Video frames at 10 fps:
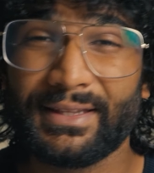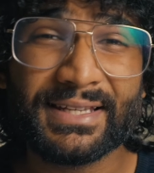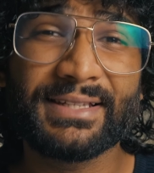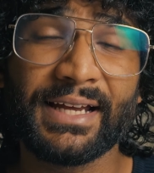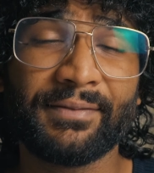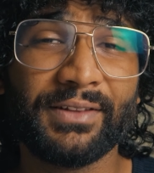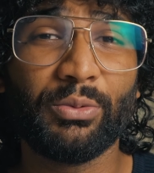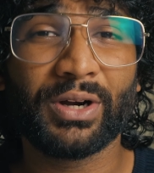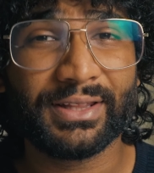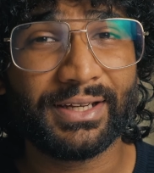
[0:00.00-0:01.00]
This is definitely
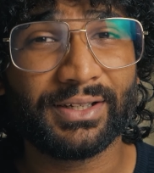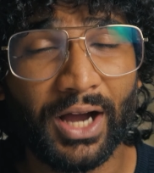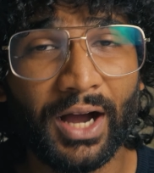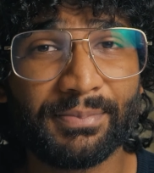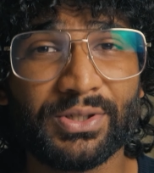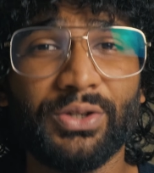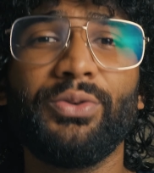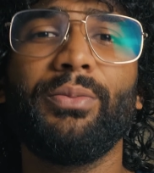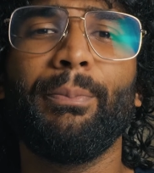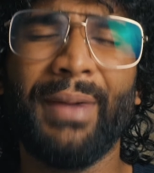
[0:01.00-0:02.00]
one of the top
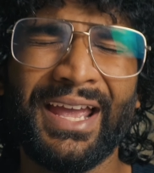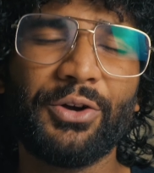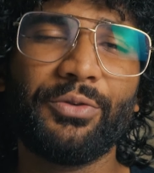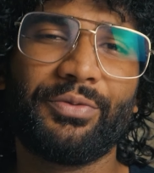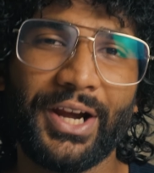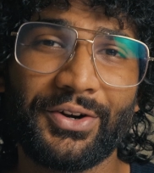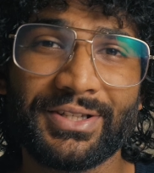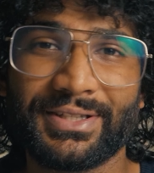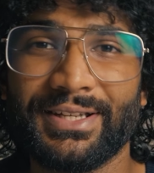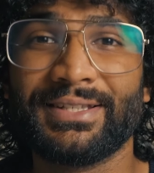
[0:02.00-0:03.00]
2 mango
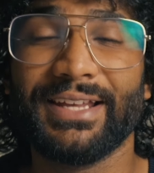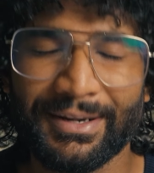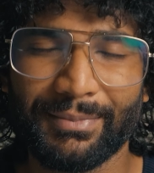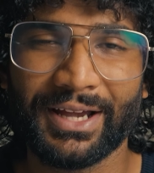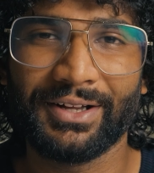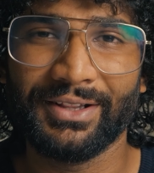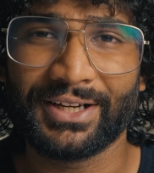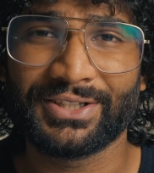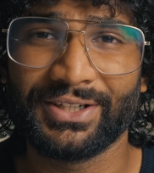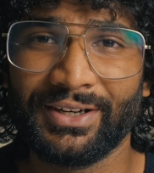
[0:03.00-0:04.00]
fragrances in my
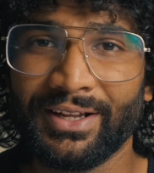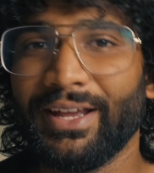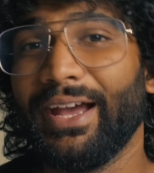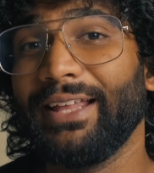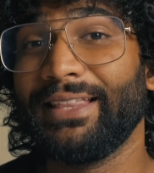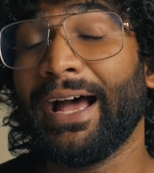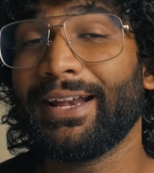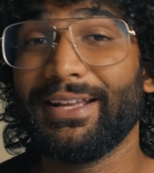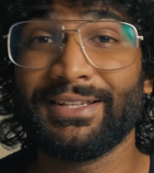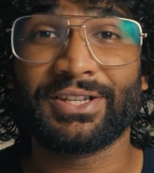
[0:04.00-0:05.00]
collection, and
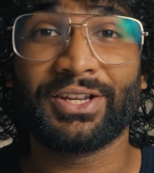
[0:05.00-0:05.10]
that is